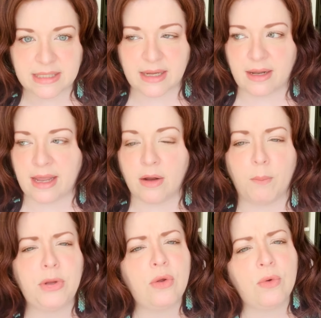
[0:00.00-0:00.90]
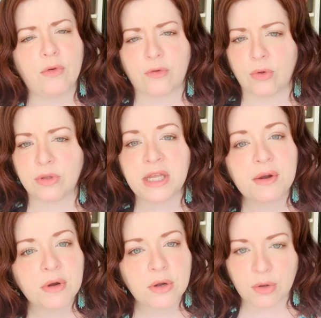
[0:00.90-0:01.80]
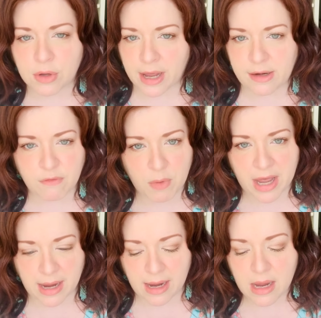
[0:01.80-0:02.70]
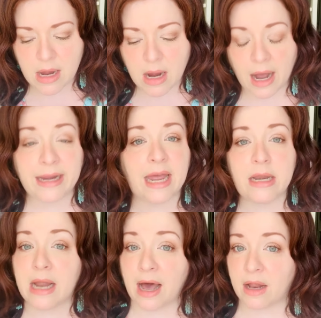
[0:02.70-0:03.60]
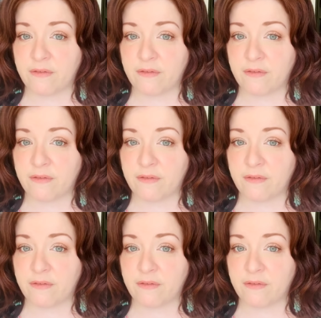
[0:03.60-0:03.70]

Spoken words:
and in a beautiful, lyrical kind of way. Again, not